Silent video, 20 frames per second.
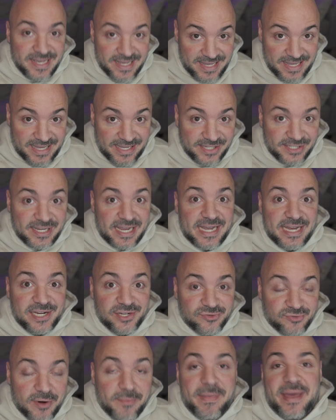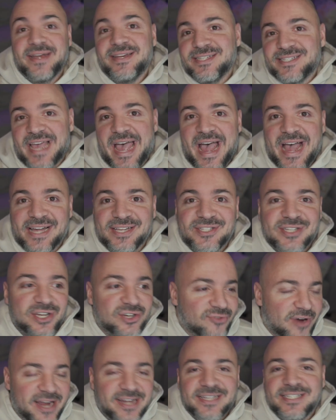is a tremendous ask, and
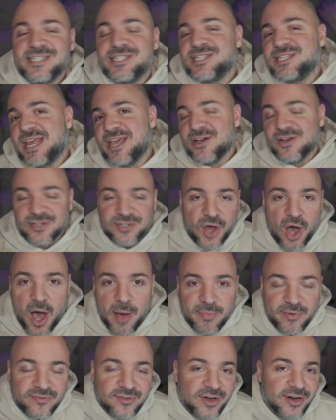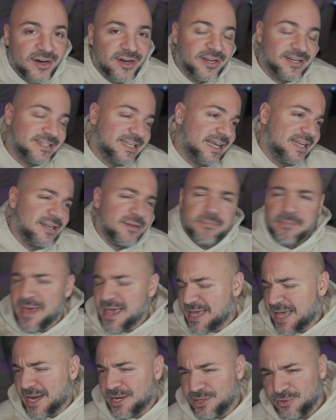trying to stay on top of content and
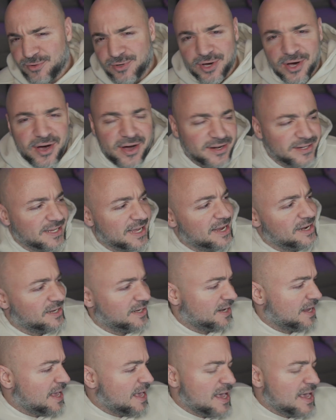making new content and